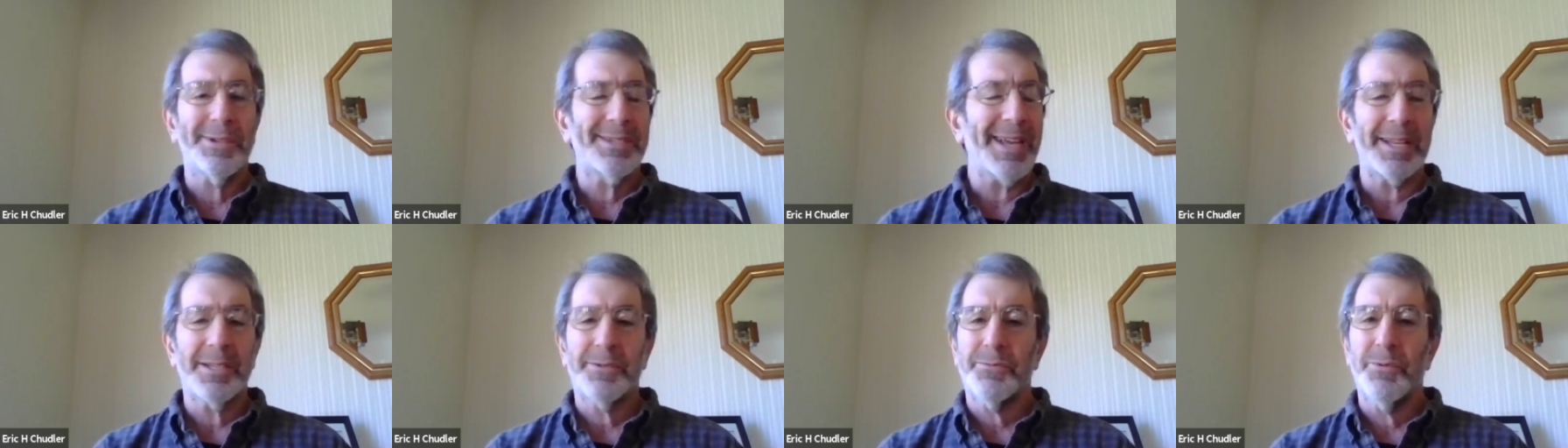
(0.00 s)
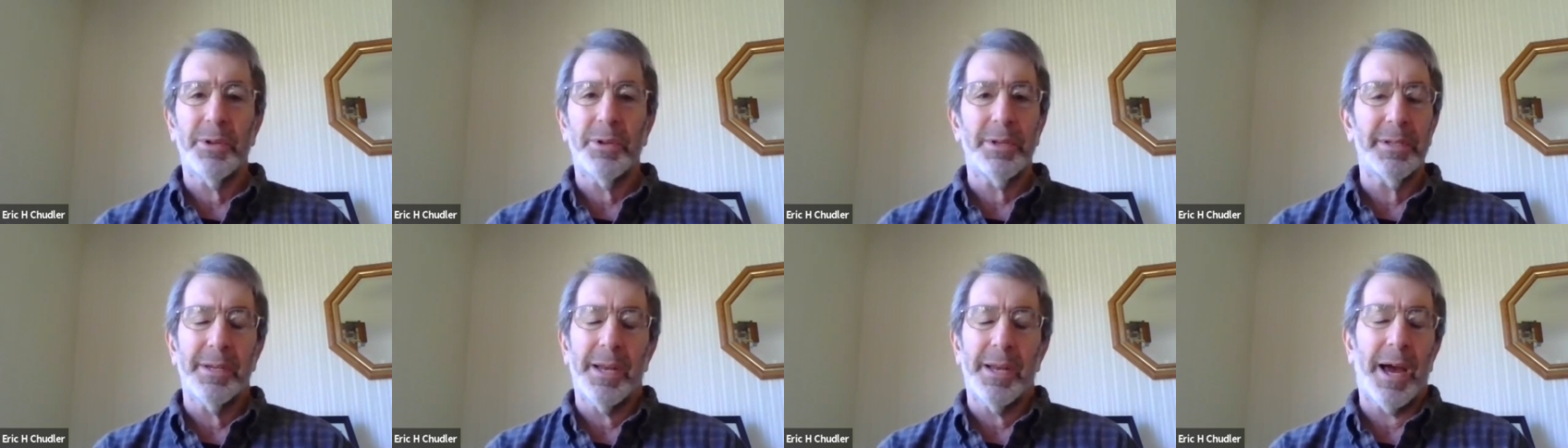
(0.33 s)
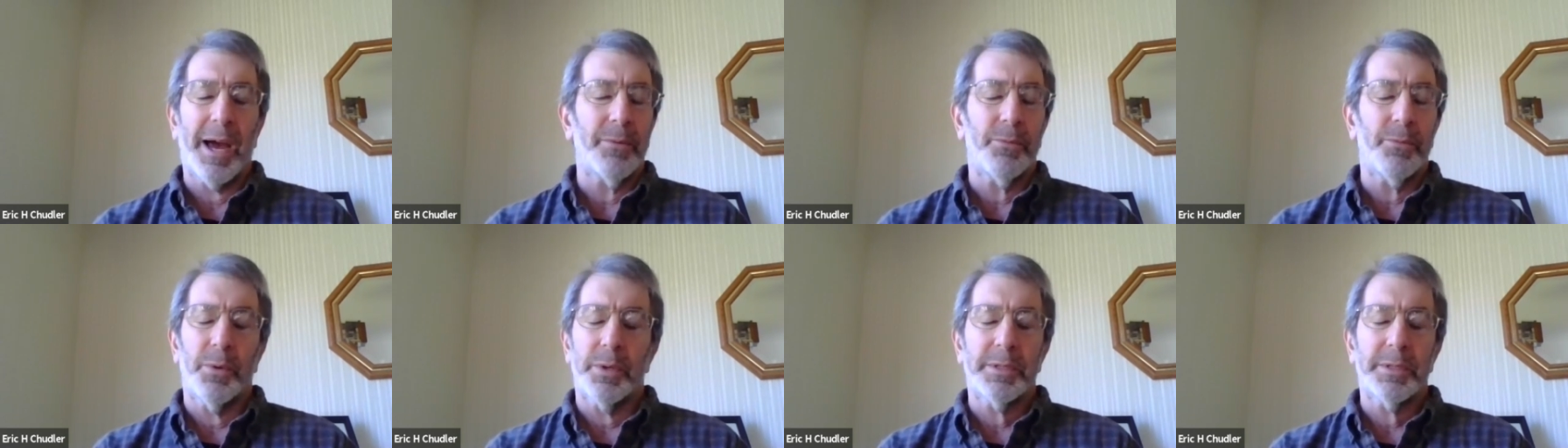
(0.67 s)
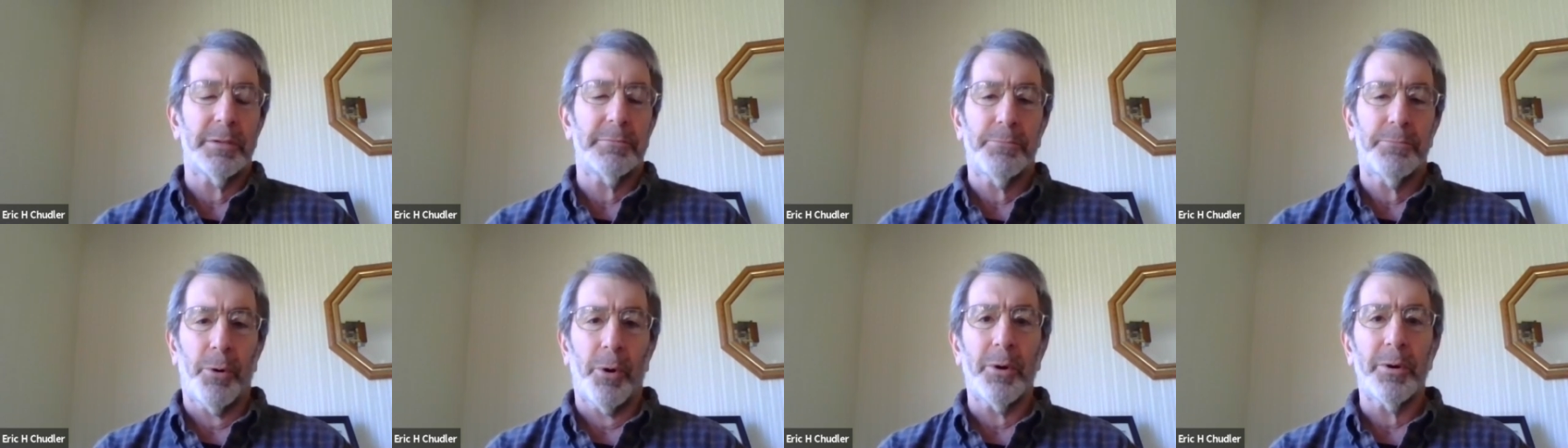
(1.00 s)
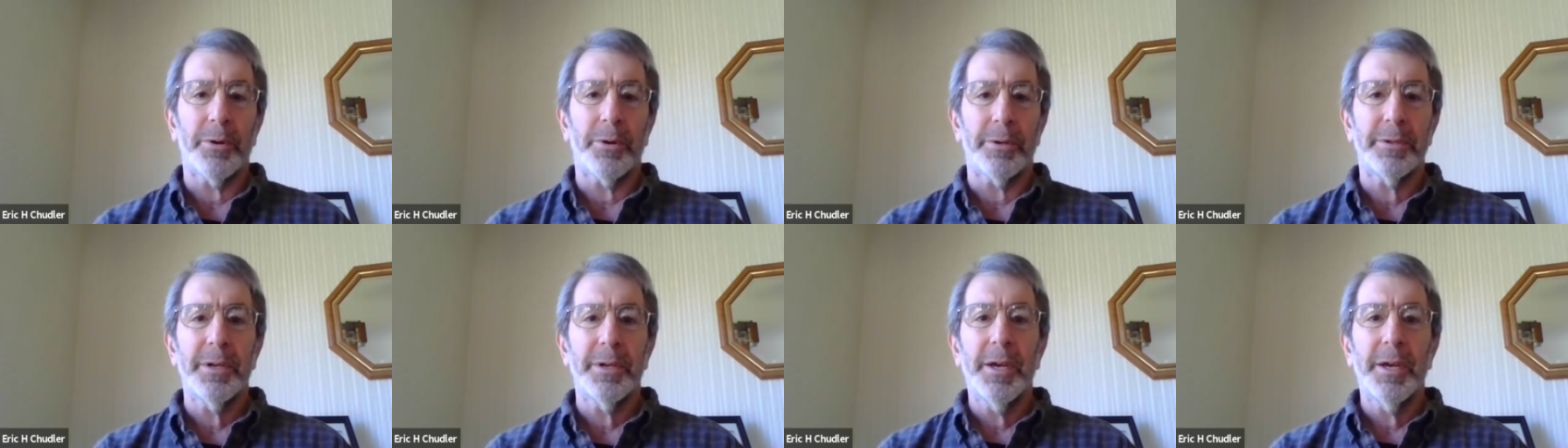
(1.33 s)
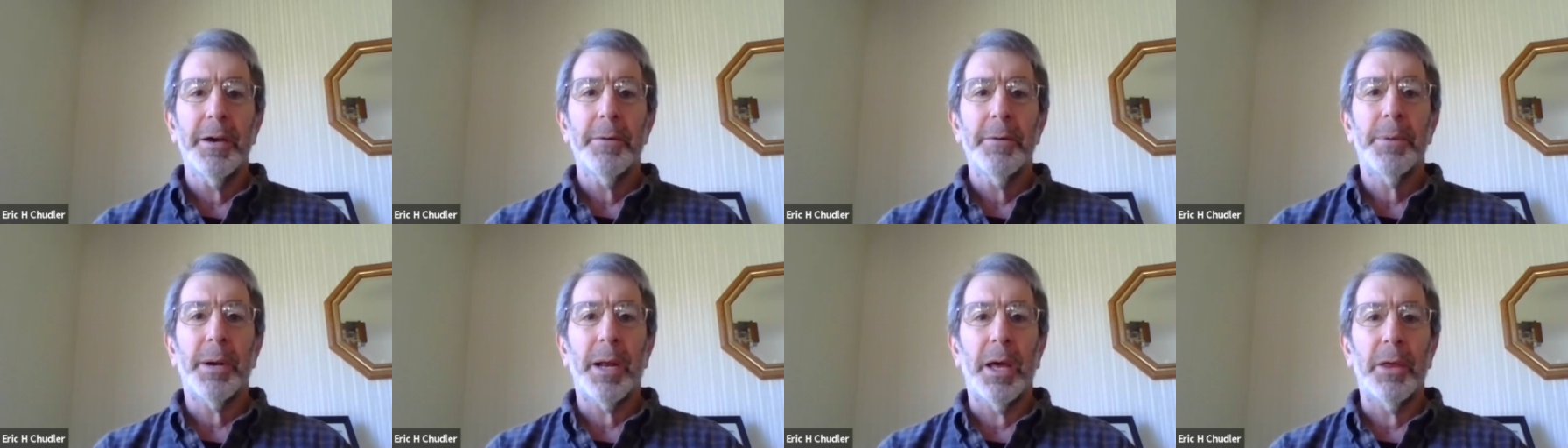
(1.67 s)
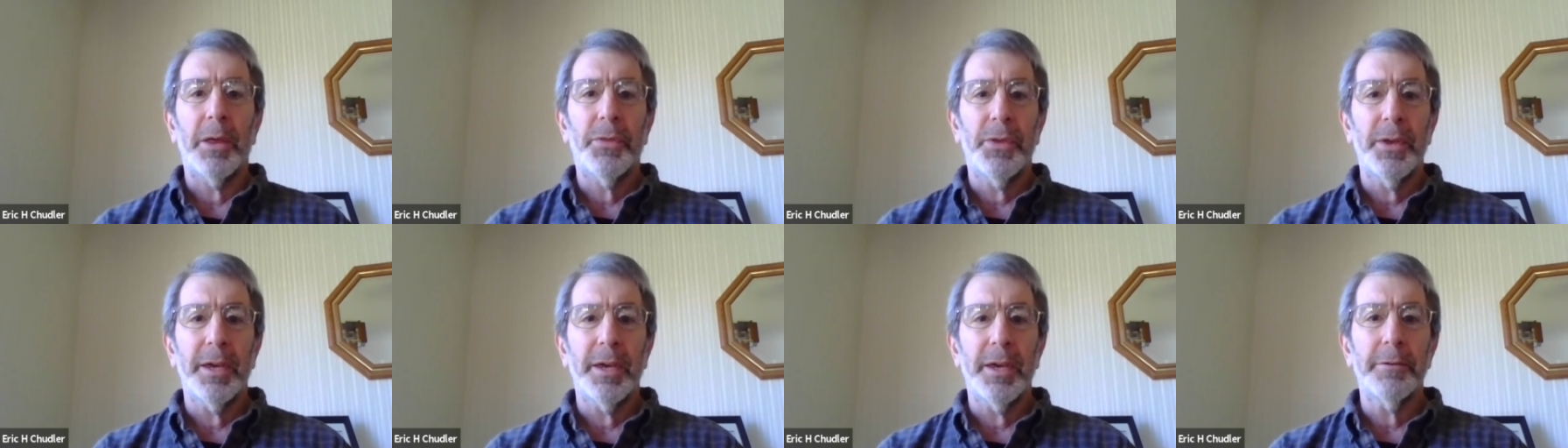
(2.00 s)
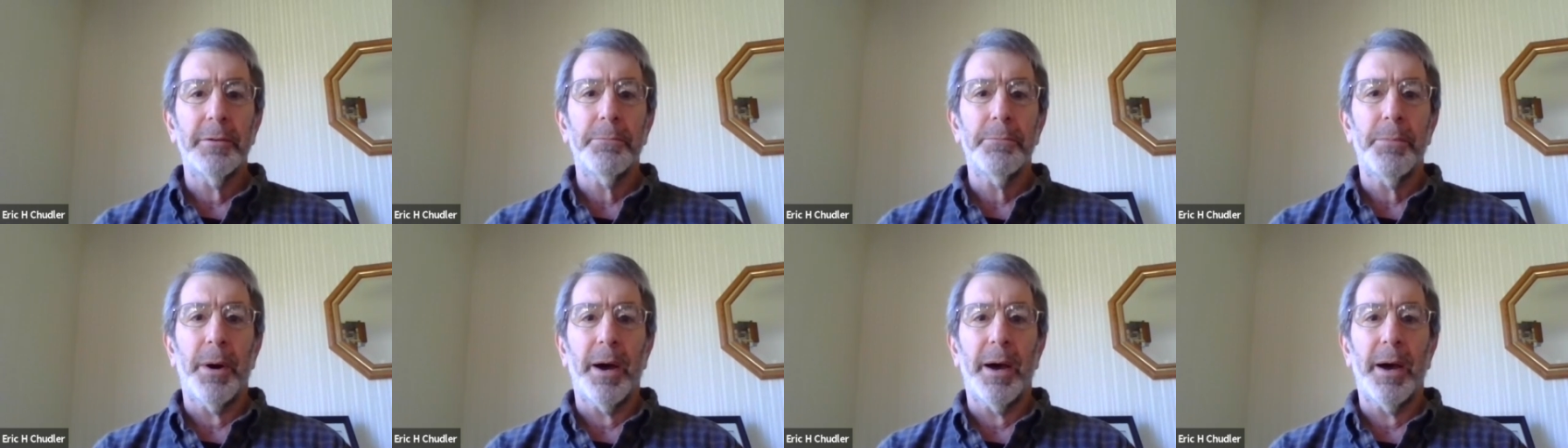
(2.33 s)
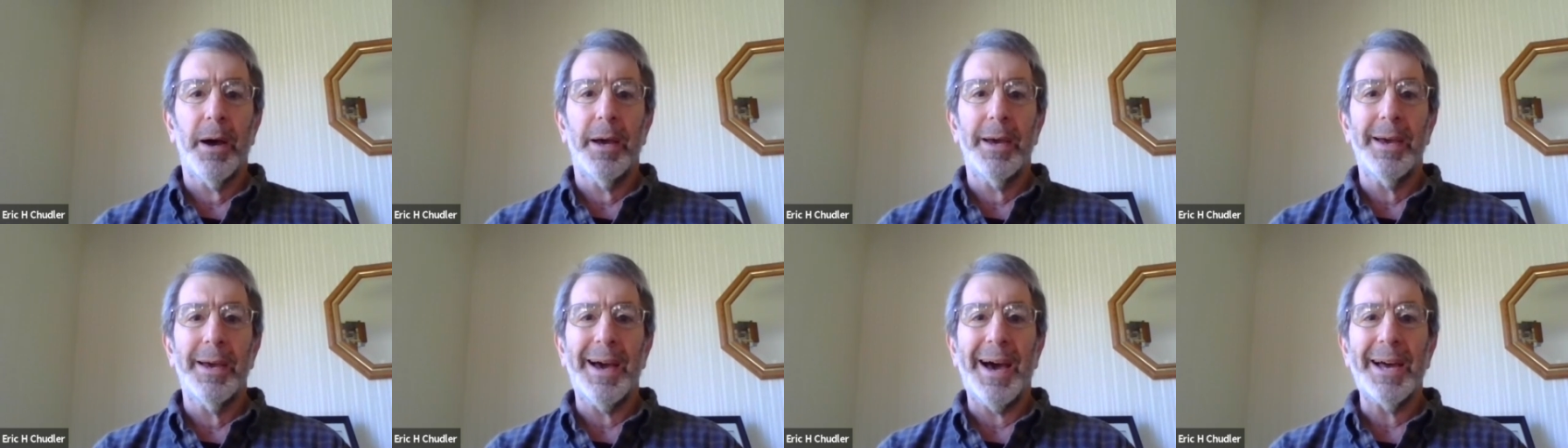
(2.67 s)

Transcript: That's really not what's important. But I think by